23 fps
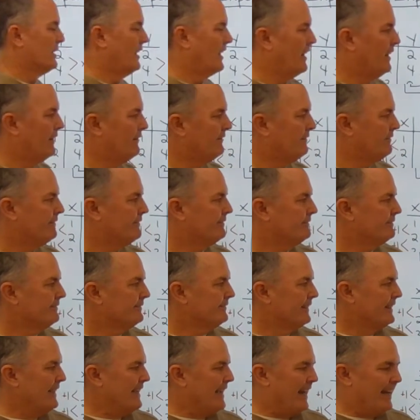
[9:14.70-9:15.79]
time.
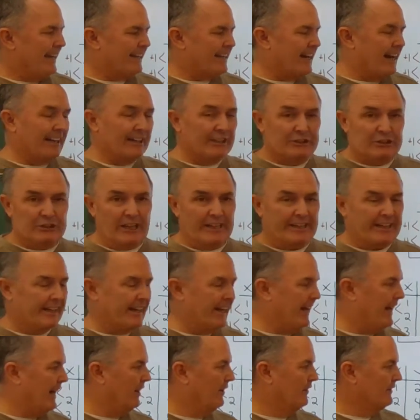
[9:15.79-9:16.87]
And to kind of check it
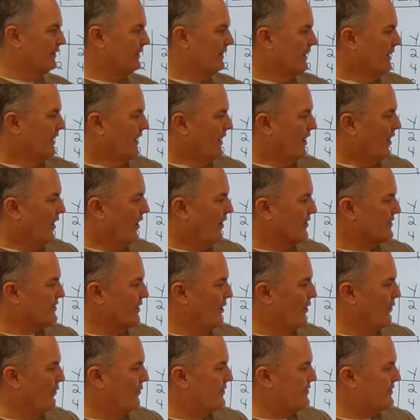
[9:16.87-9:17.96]
out,
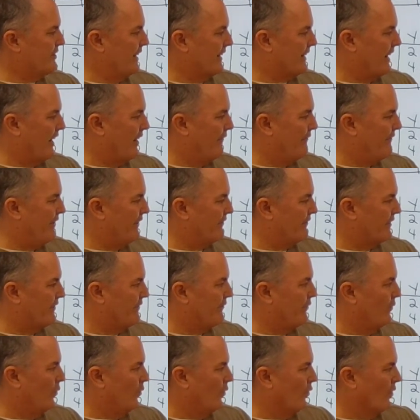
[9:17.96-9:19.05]
also check out
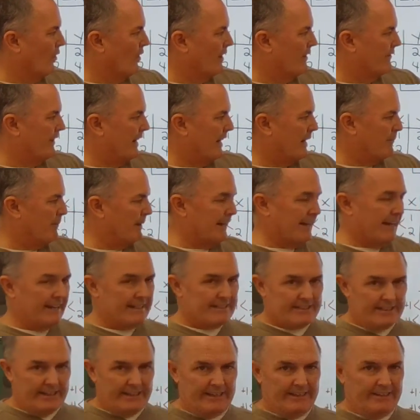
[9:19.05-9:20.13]
54 divided by
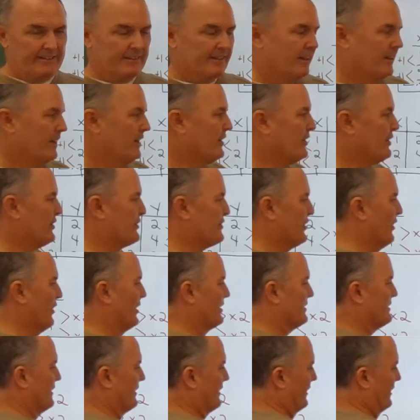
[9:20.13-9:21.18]
18. You should also